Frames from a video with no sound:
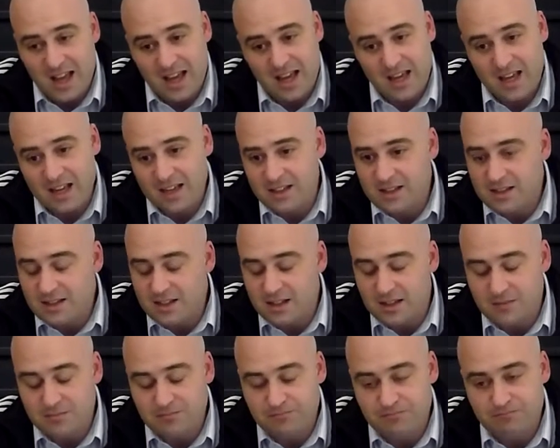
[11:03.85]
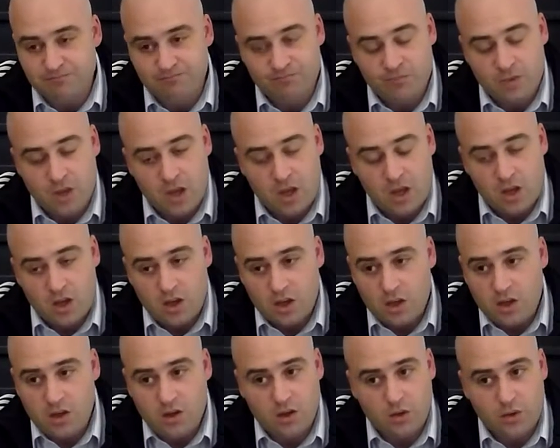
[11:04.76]
And, um,
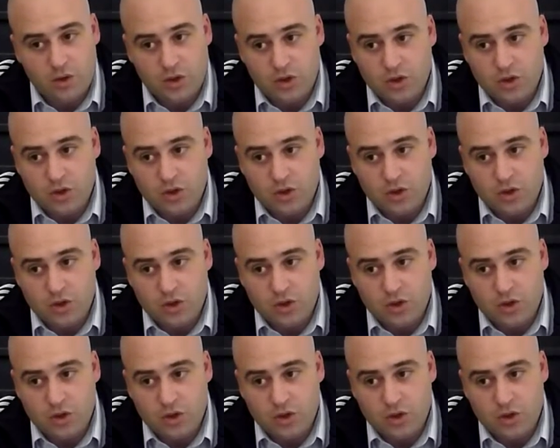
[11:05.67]
you know,